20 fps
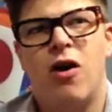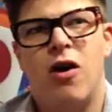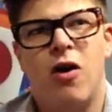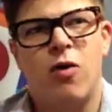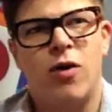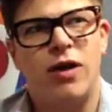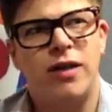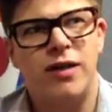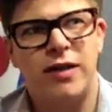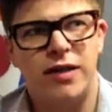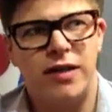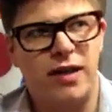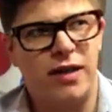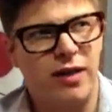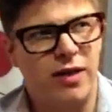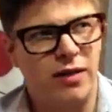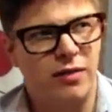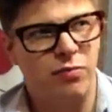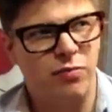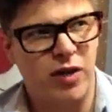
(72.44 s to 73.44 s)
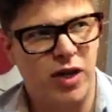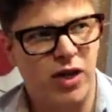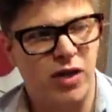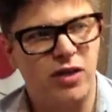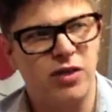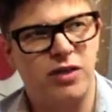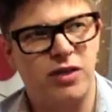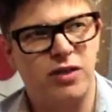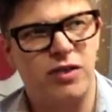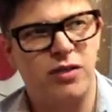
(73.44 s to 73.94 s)
Well,
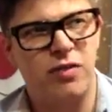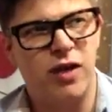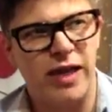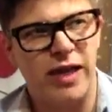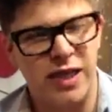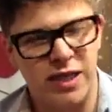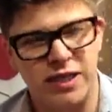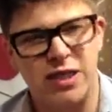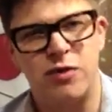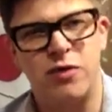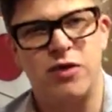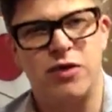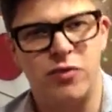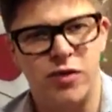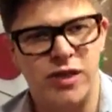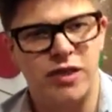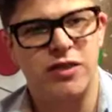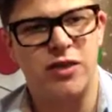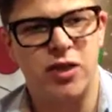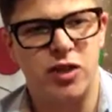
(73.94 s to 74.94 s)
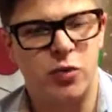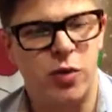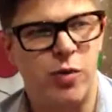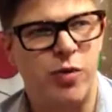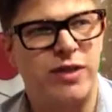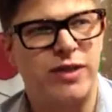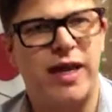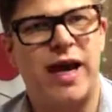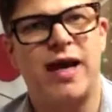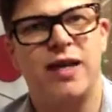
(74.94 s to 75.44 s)
because initially with the research we were
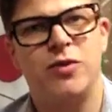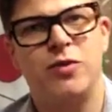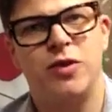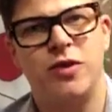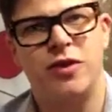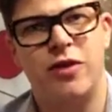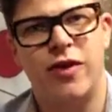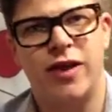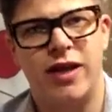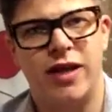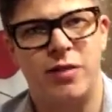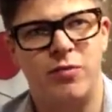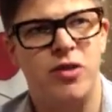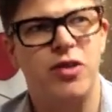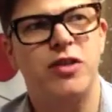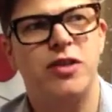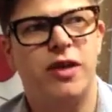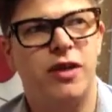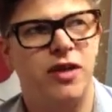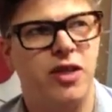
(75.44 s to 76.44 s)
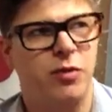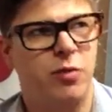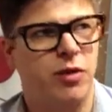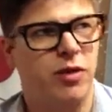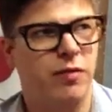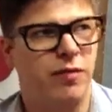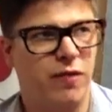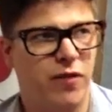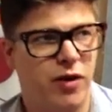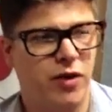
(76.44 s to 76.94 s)
tasked with creating a musical
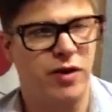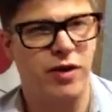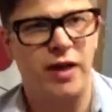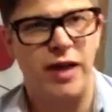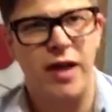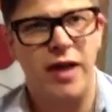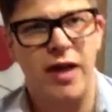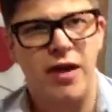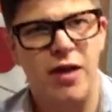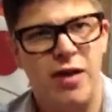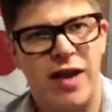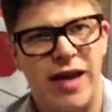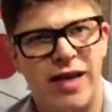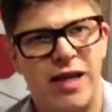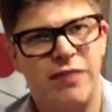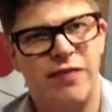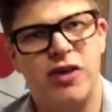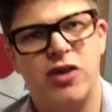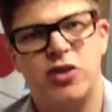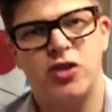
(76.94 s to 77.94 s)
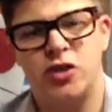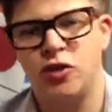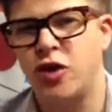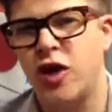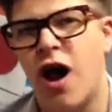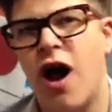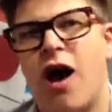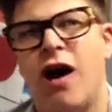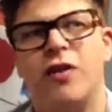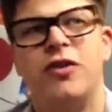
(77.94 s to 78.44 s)
instrument for individuals who
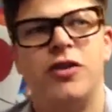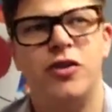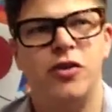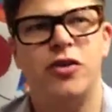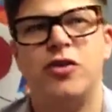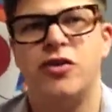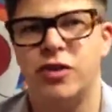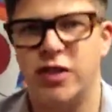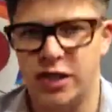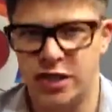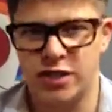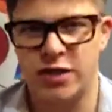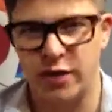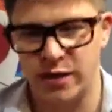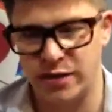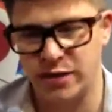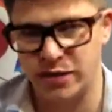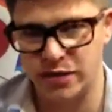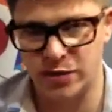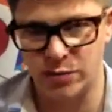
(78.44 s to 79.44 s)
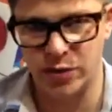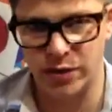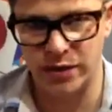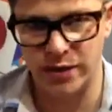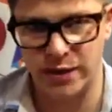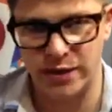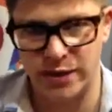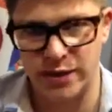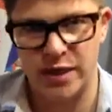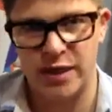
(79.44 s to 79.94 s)
can't use traditional
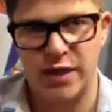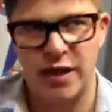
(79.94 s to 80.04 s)
instruments.